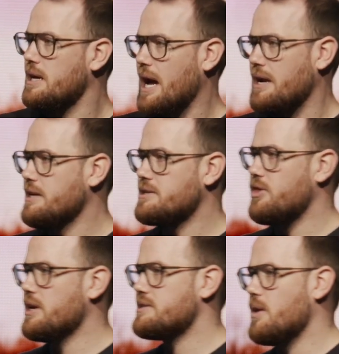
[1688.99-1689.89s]
And here's the
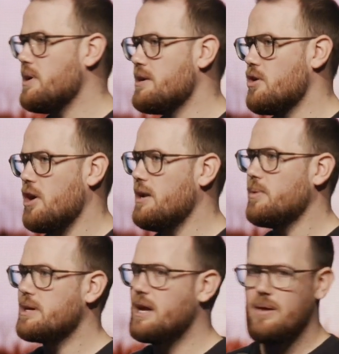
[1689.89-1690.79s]
thing is that we didn't know
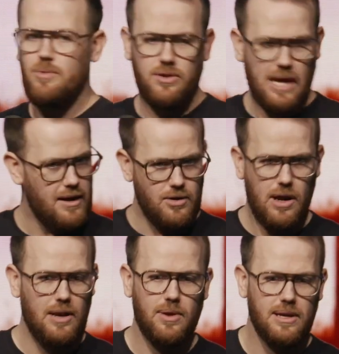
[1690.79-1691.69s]
anyone in Canberra. They didn't know
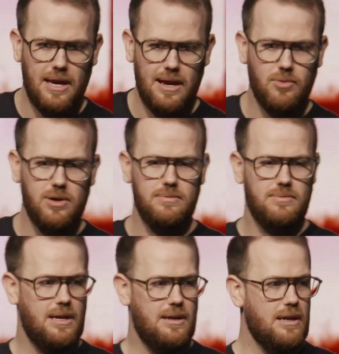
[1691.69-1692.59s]
anyone in Canberra.
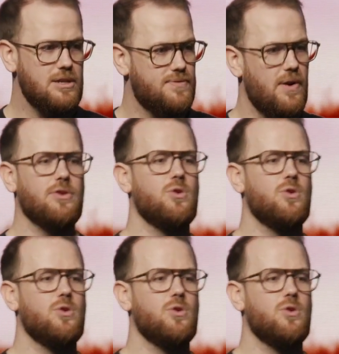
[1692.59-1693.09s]
They just felt the